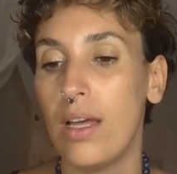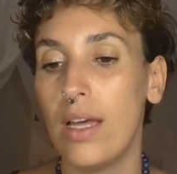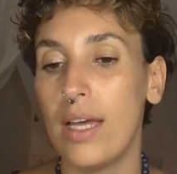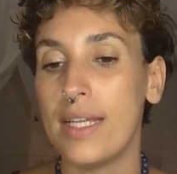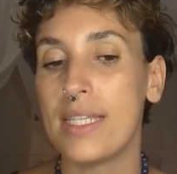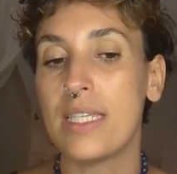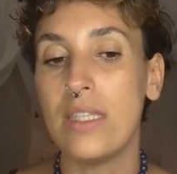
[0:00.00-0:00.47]

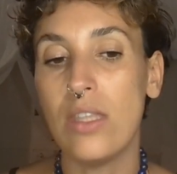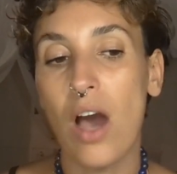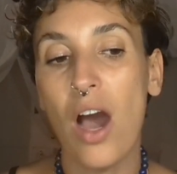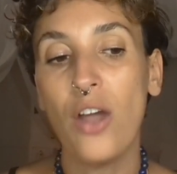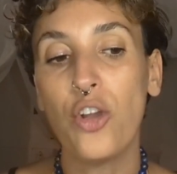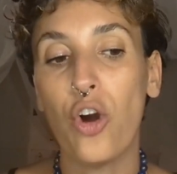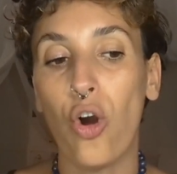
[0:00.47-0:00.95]
it's
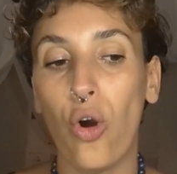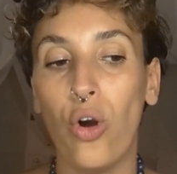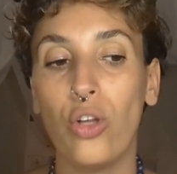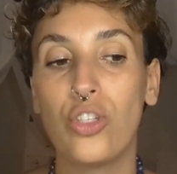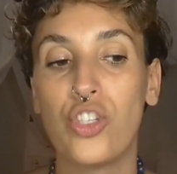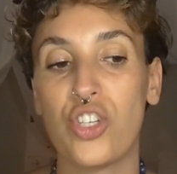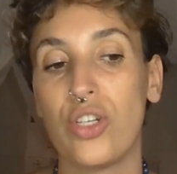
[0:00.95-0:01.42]
not
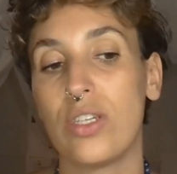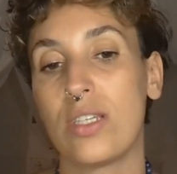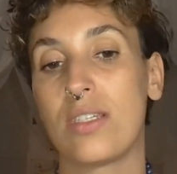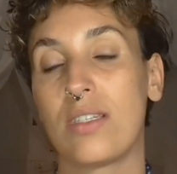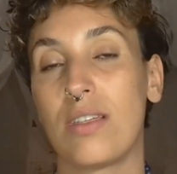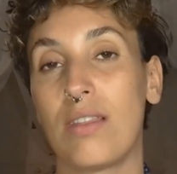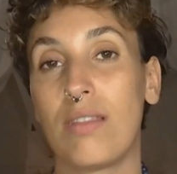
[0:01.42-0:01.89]
all
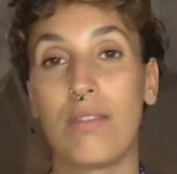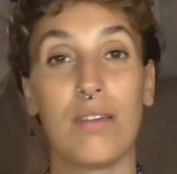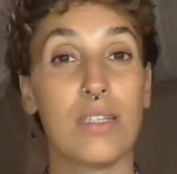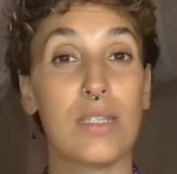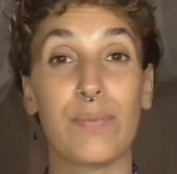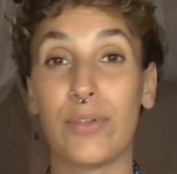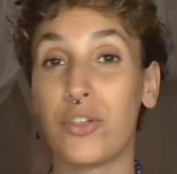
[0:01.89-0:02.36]
just the
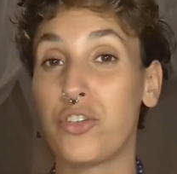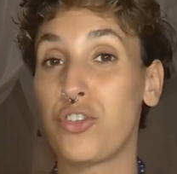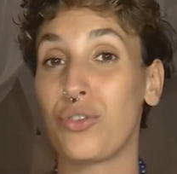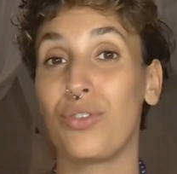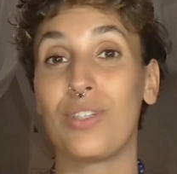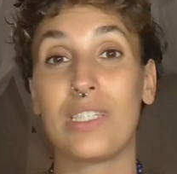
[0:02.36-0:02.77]
spiritual,